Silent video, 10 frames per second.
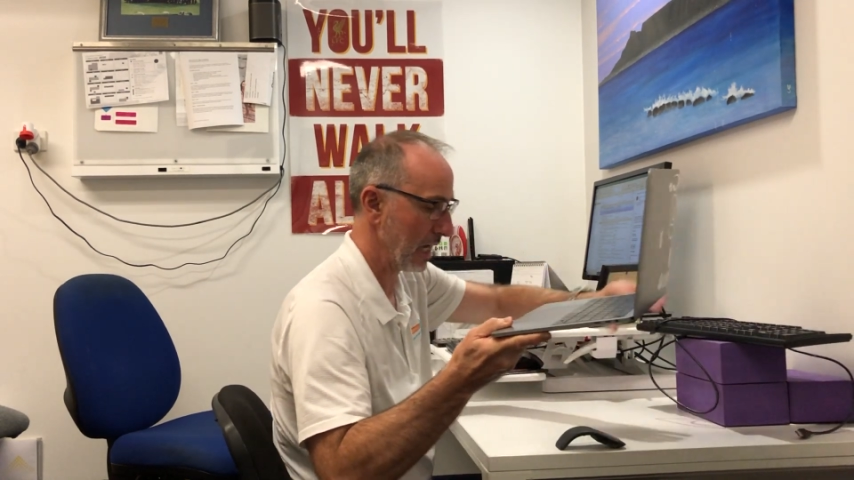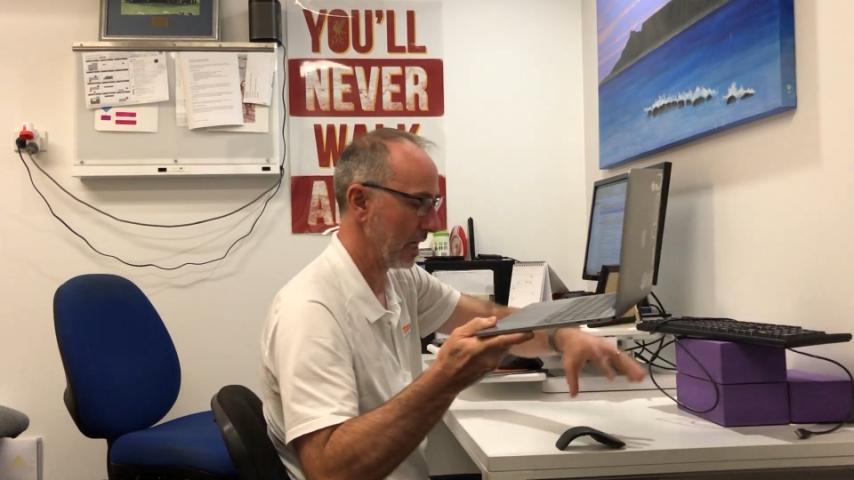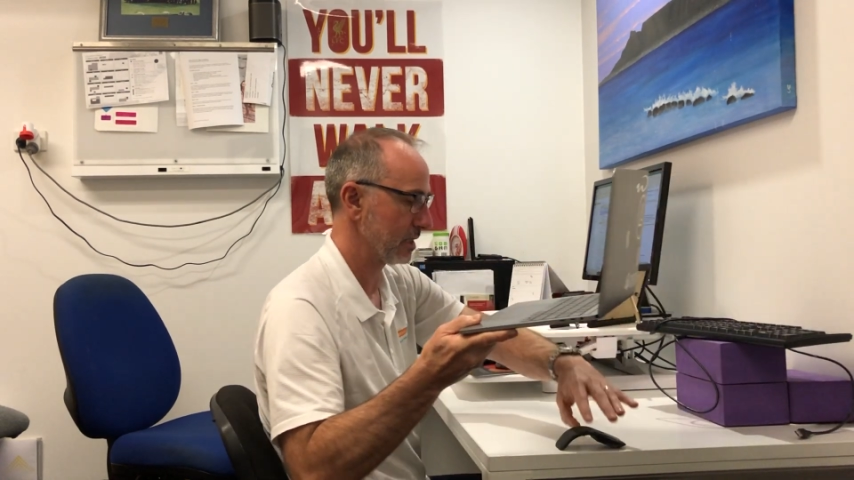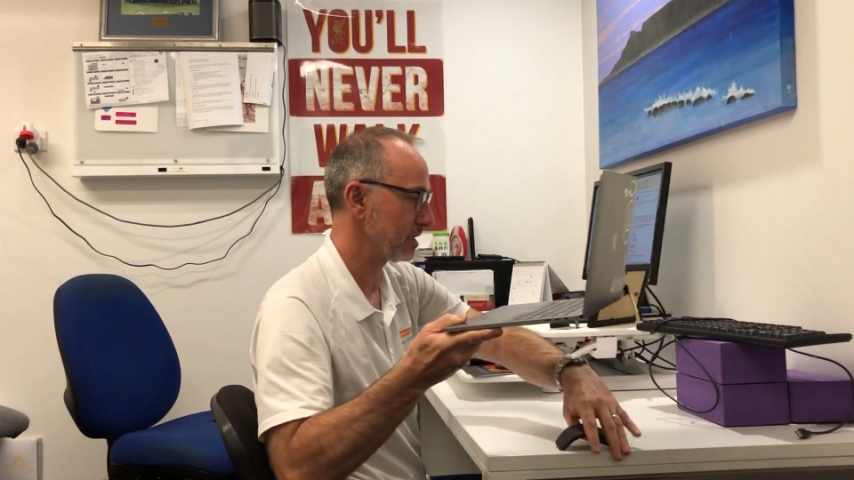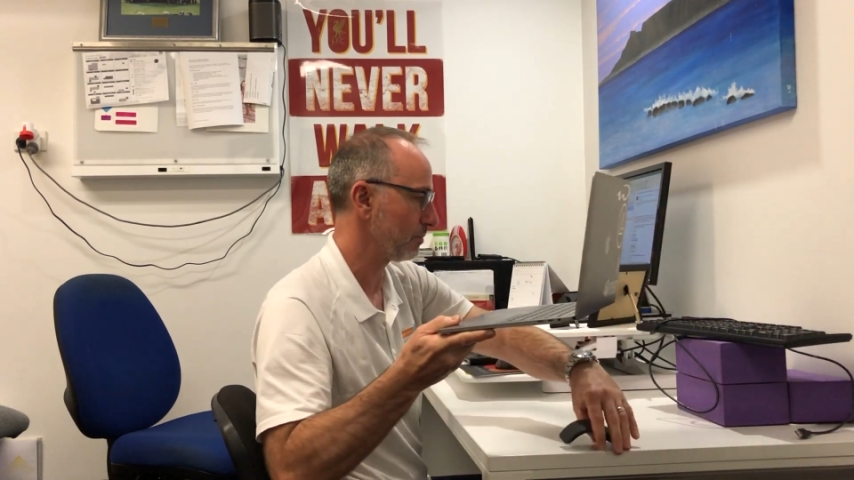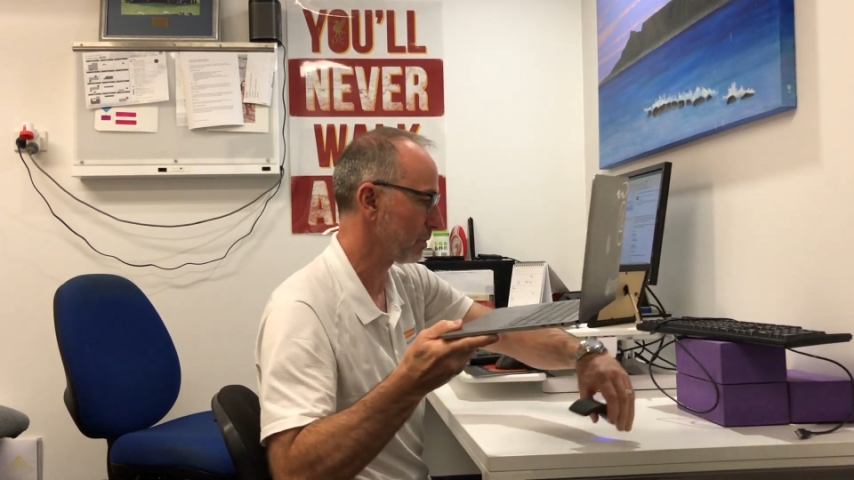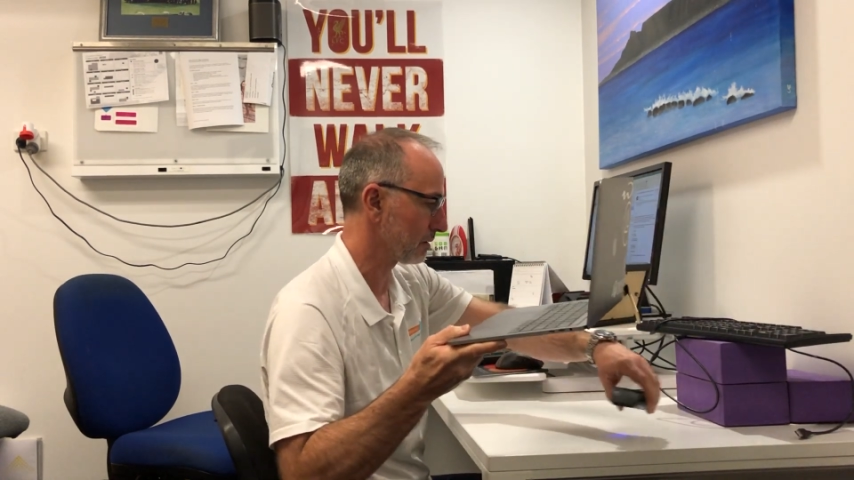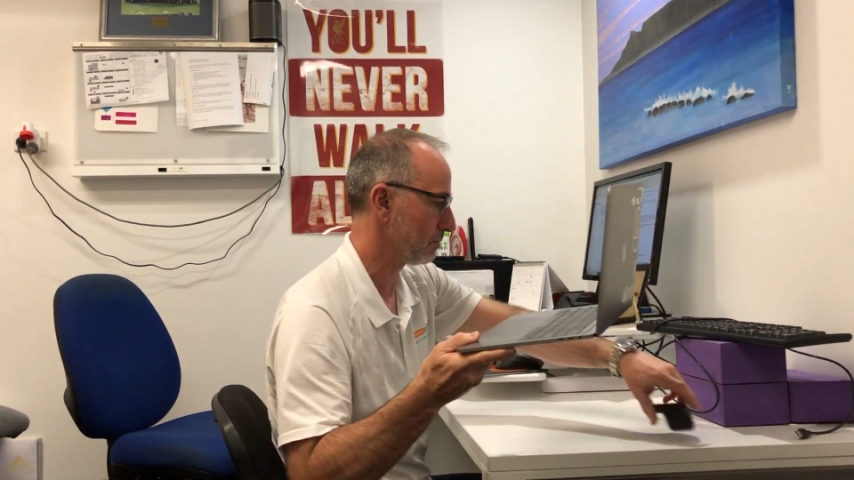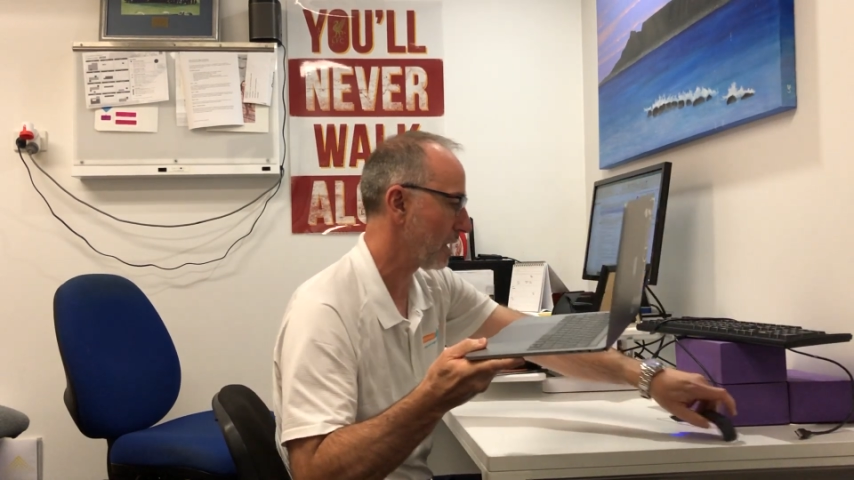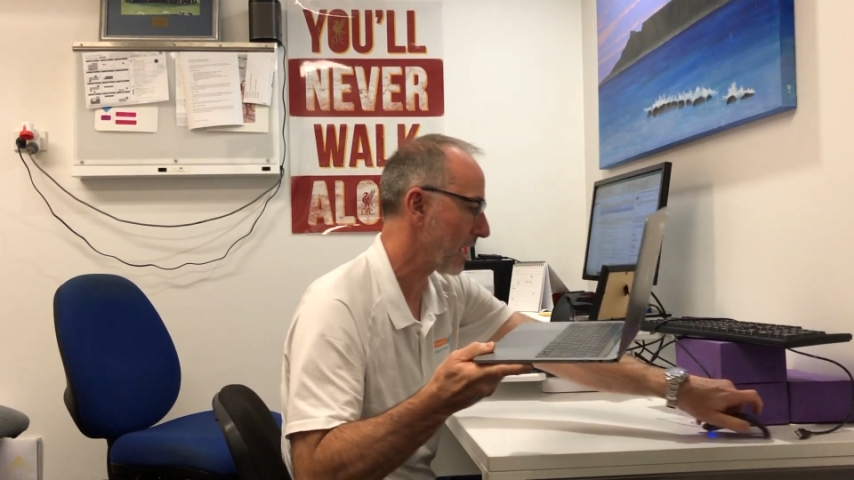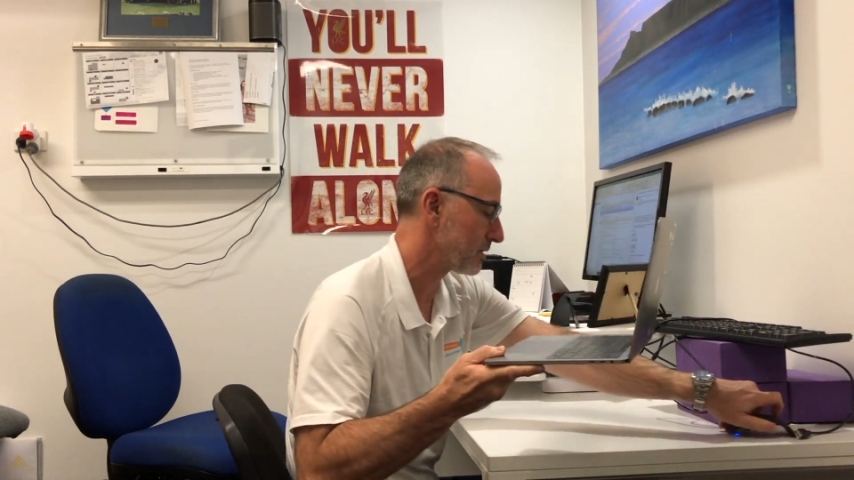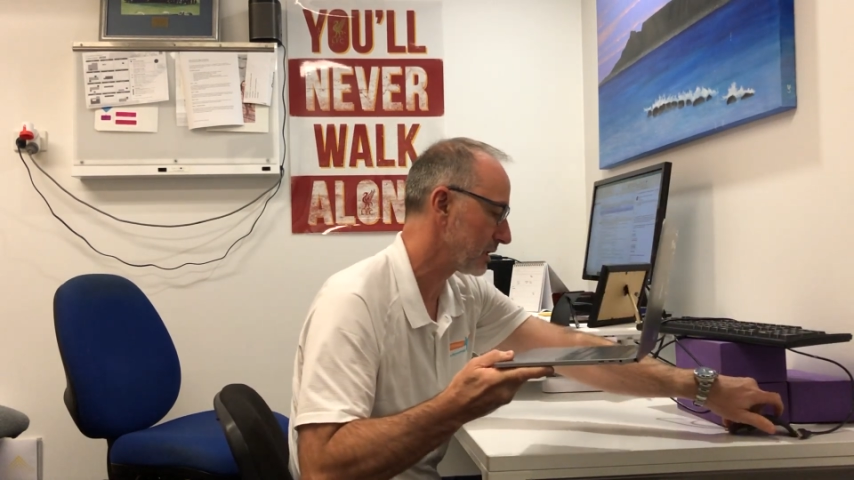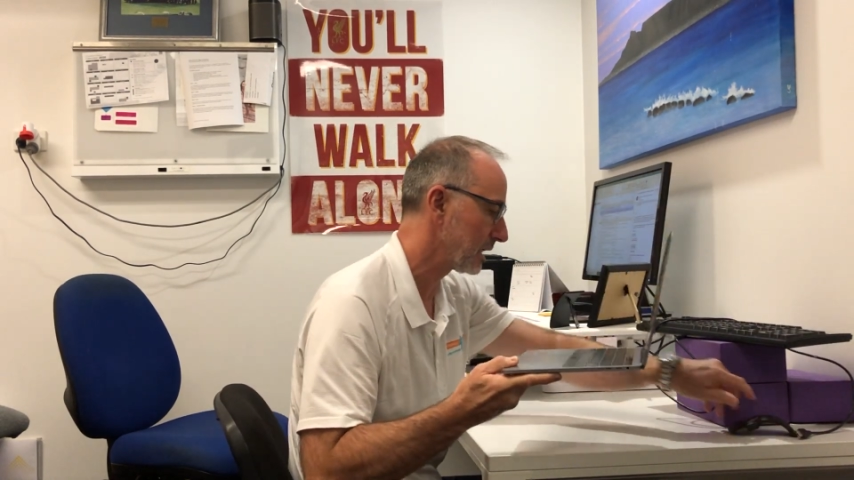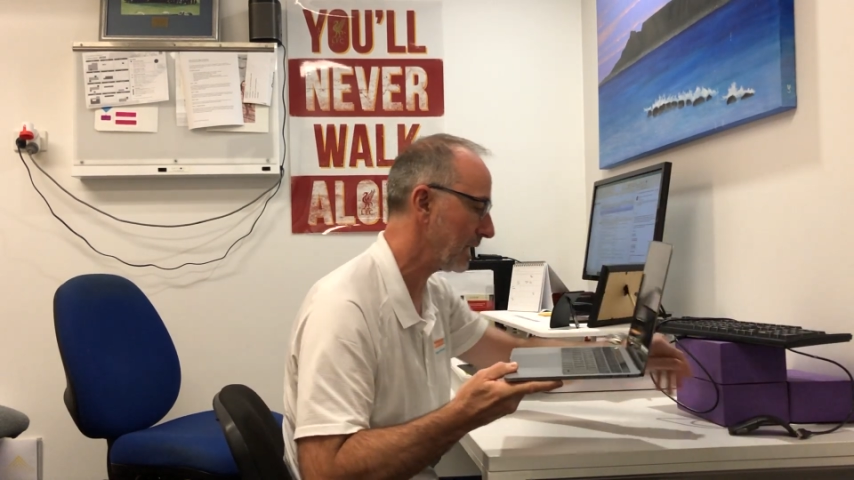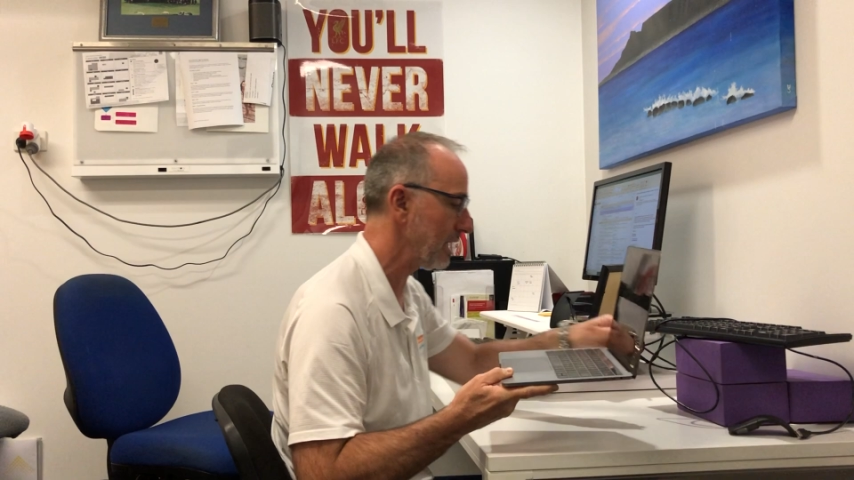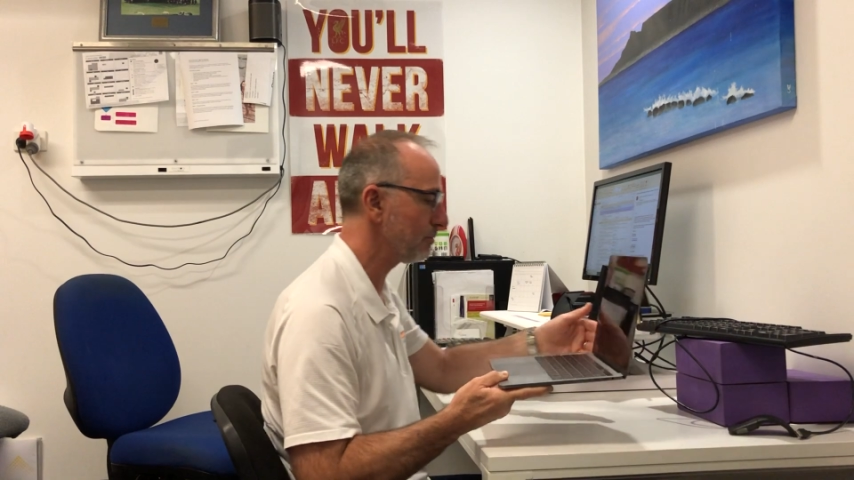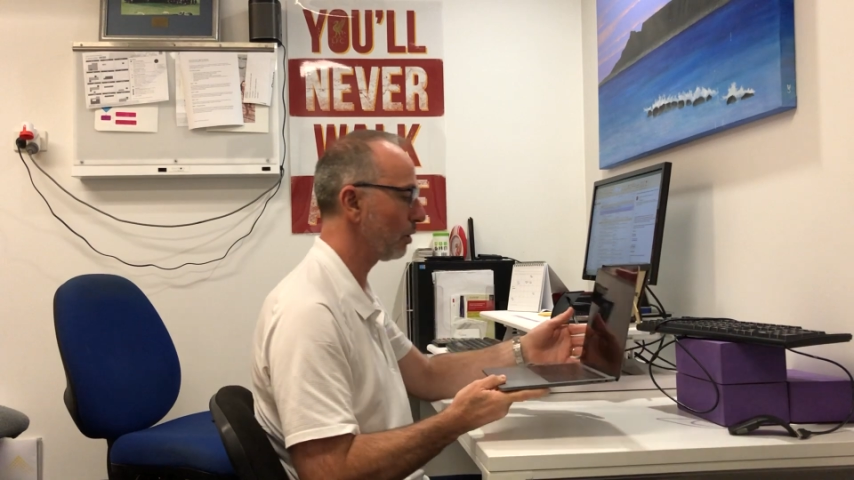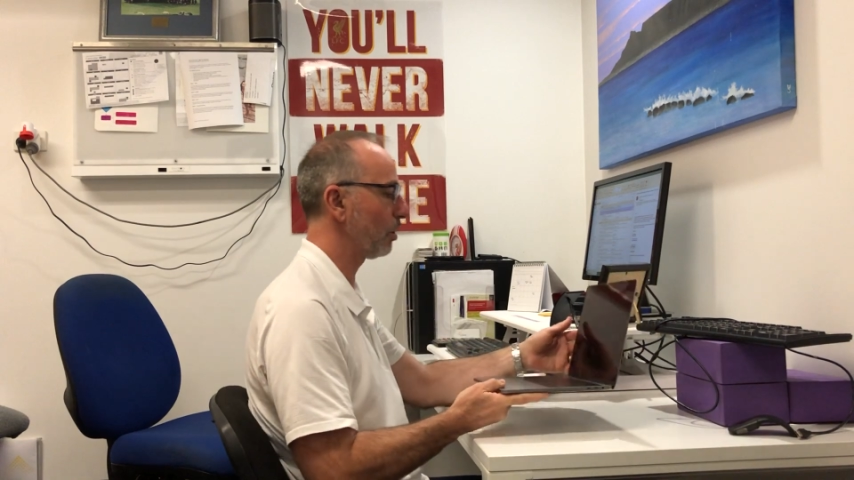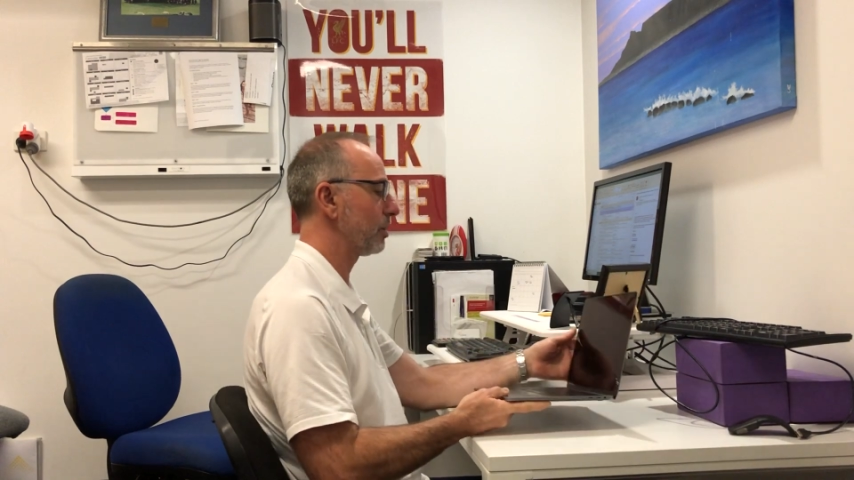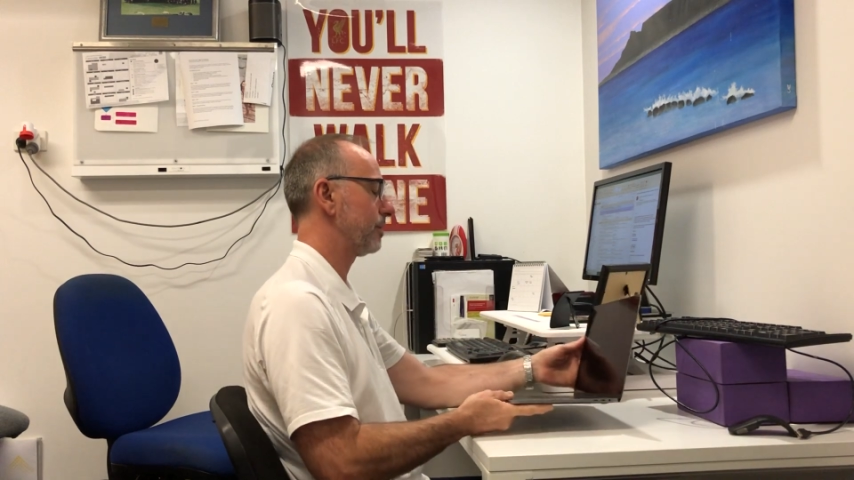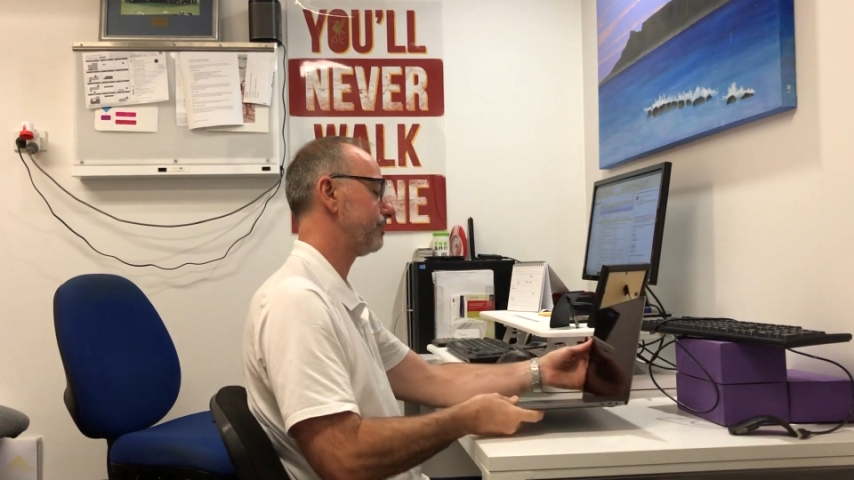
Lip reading: a separate mouse and keyboard,